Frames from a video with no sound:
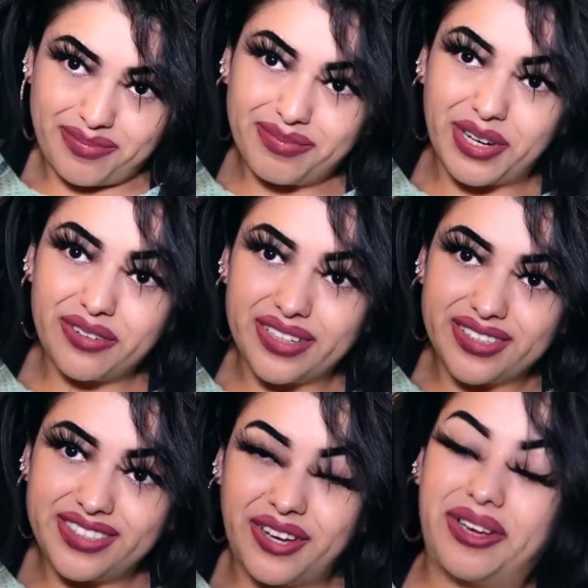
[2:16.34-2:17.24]
I'm
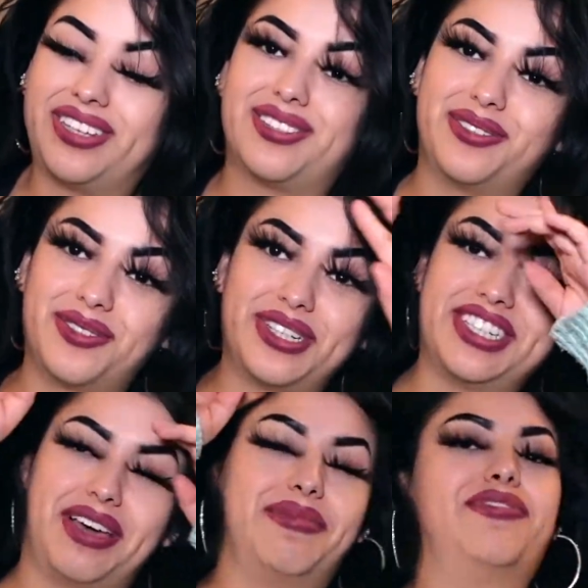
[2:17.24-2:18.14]
nervous. Okay, so story
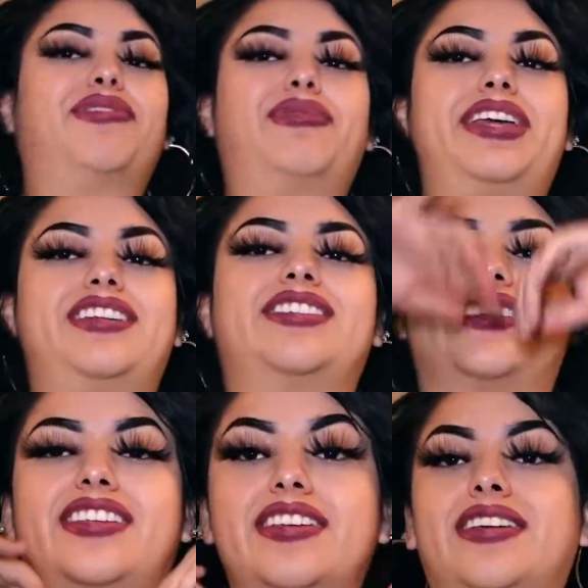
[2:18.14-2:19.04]
time before we get into it.